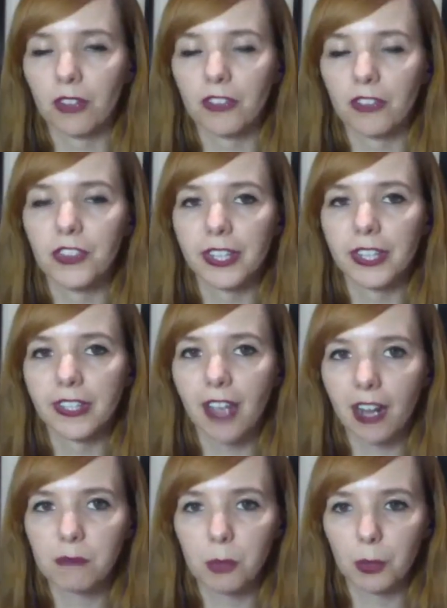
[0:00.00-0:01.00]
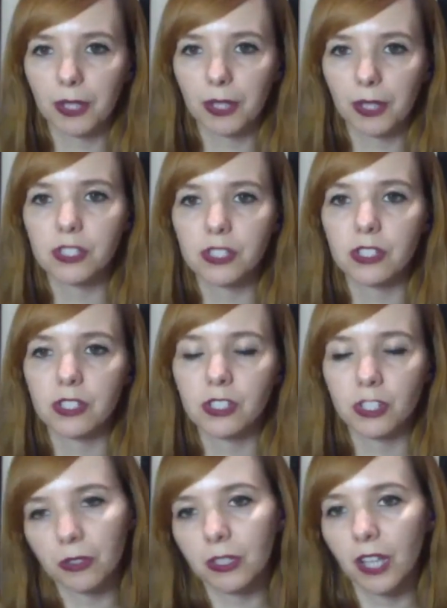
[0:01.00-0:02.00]
the young boy was
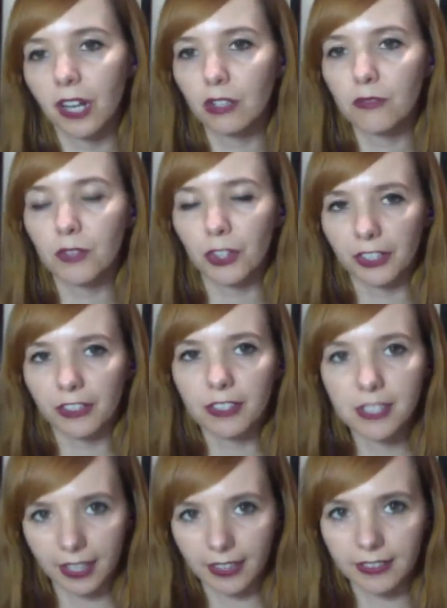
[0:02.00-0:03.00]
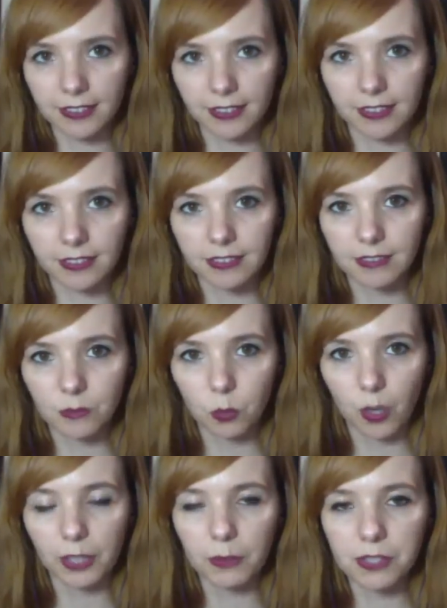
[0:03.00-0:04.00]
too young to fully understand what
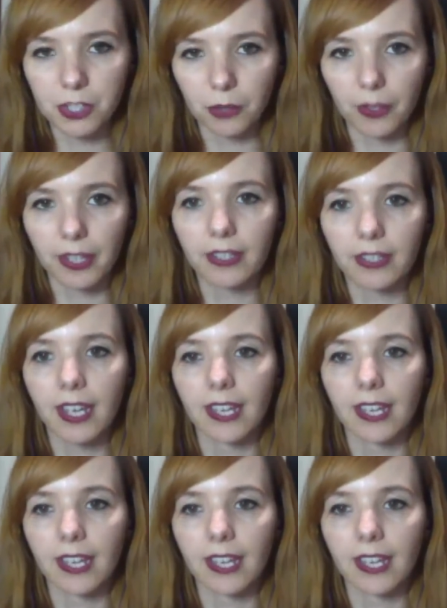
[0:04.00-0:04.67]
he was doing. And